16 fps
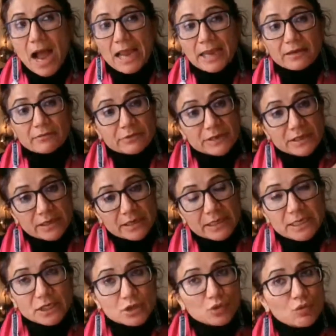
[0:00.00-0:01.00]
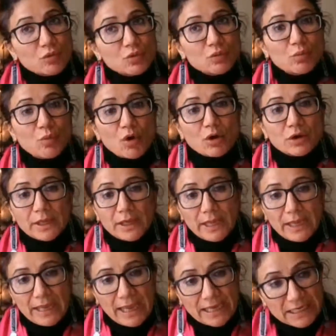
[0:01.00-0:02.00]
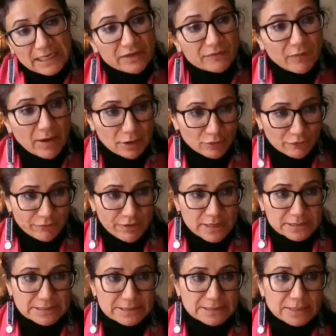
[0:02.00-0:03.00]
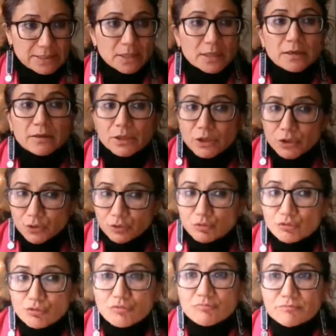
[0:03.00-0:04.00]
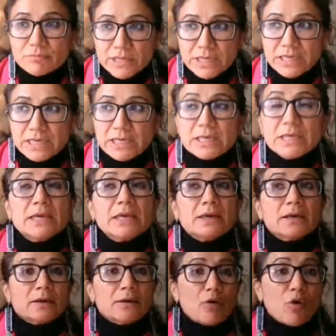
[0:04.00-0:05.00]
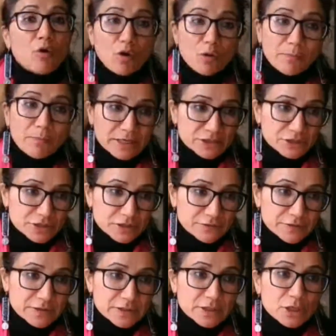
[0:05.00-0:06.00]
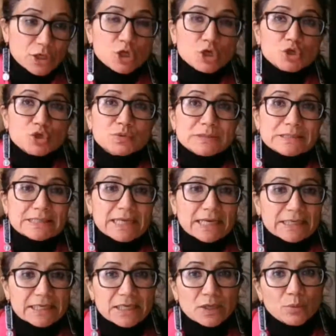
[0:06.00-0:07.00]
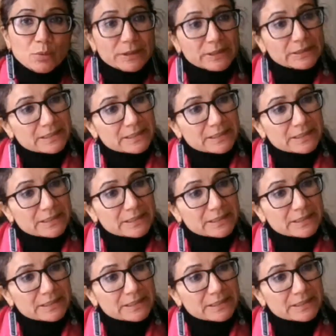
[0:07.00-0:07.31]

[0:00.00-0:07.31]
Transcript: I really don't want any one of us, you, me, or my children, to settle